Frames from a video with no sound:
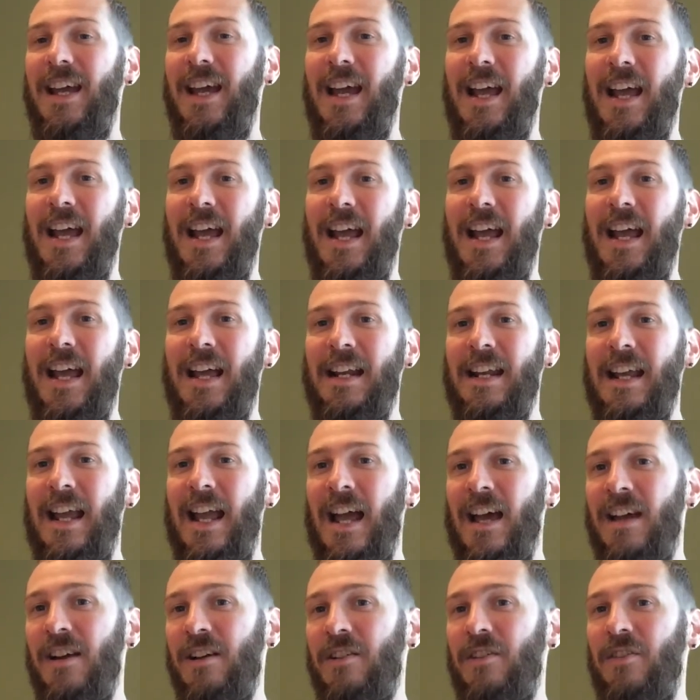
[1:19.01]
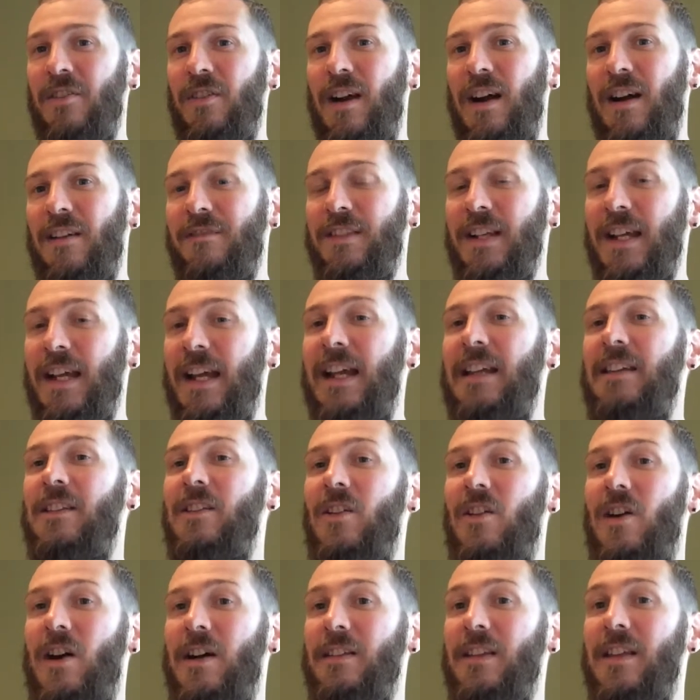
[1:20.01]
and how to craft a
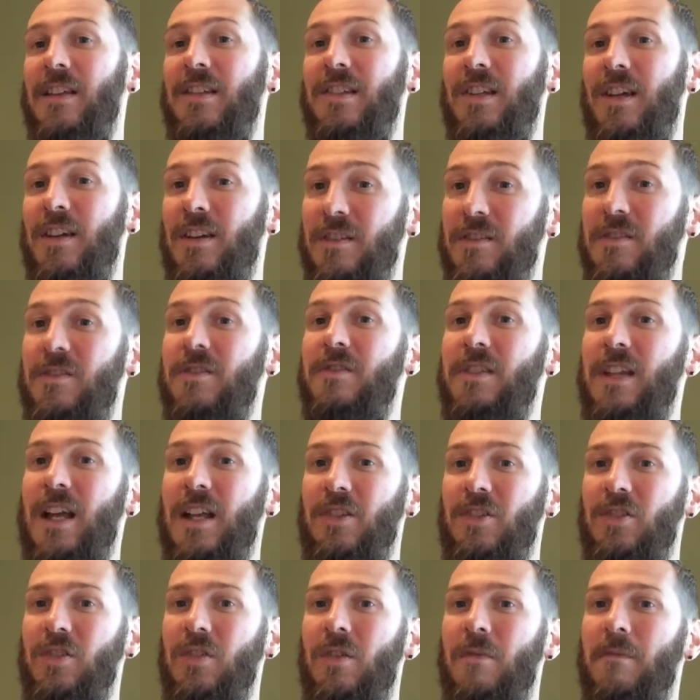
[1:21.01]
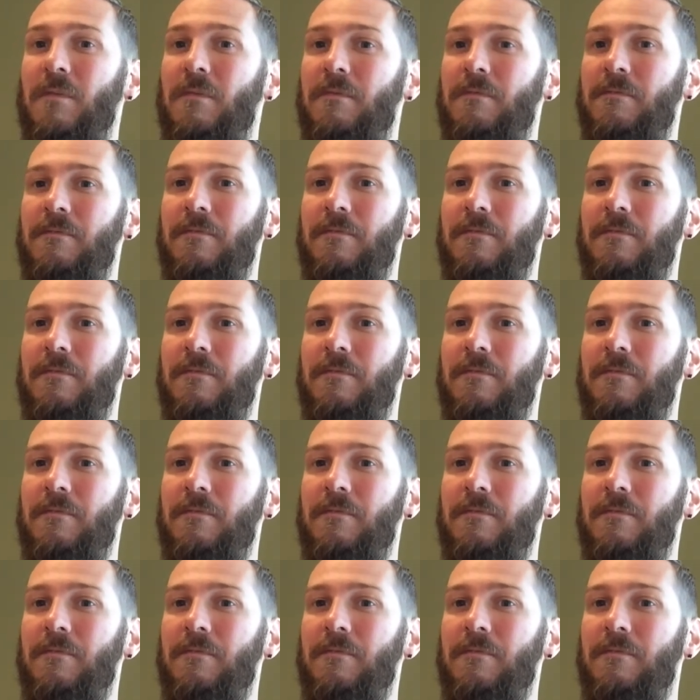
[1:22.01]
headline that's going to do that job.